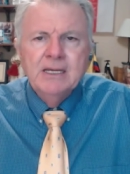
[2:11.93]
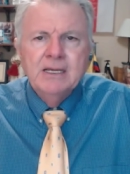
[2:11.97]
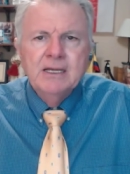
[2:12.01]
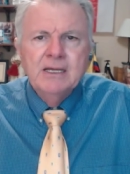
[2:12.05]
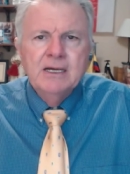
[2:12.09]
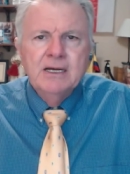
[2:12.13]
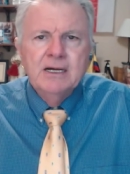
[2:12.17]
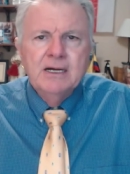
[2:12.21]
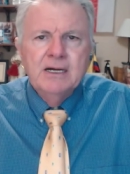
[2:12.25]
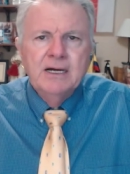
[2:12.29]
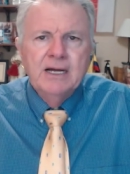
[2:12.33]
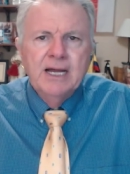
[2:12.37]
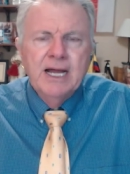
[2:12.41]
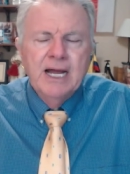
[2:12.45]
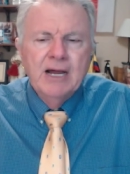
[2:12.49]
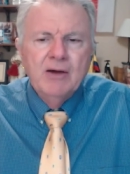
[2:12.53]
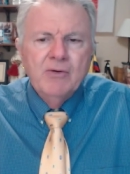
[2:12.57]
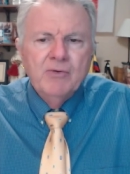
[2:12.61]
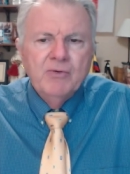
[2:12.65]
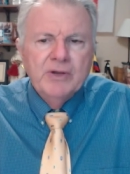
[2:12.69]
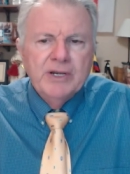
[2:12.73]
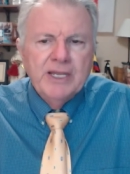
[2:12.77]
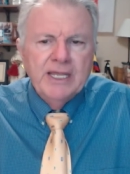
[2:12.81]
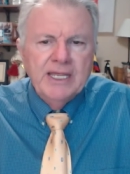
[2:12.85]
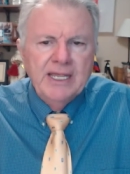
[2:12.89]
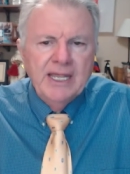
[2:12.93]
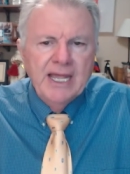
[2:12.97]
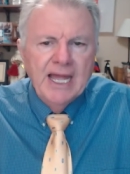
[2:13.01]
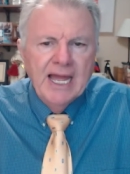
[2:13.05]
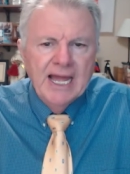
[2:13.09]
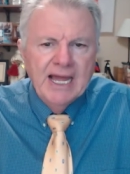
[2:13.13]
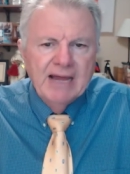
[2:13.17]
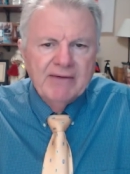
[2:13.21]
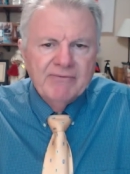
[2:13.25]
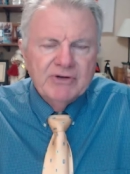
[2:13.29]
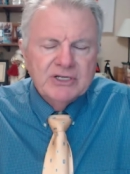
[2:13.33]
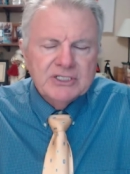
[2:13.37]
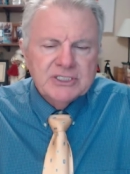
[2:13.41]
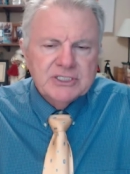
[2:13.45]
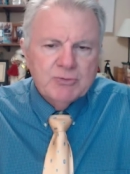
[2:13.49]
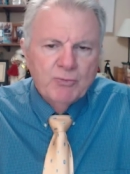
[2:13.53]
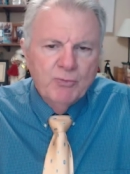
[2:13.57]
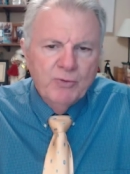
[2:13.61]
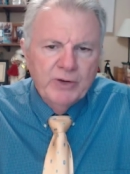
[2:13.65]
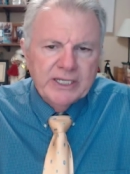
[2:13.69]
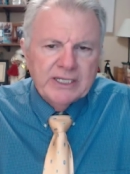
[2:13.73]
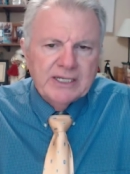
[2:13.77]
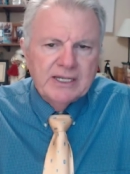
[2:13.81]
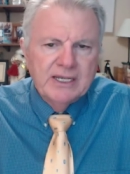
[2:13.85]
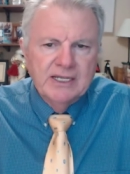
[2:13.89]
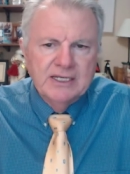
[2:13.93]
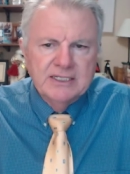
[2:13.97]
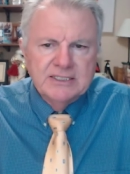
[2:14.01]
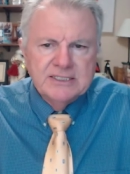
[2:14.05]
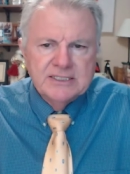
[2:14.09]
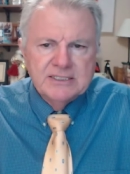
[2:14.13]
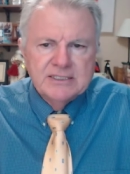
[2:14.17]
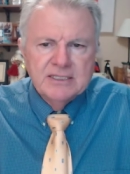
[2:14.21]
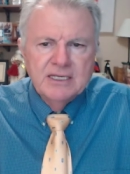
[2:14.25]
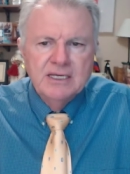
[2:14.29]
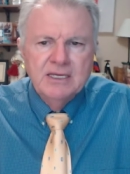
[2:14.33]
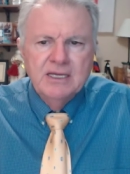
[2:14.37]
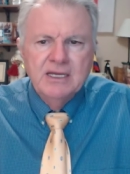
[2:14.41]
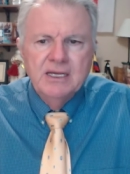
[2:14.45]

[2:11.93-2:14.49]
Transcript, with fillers: uh, how would He have us witness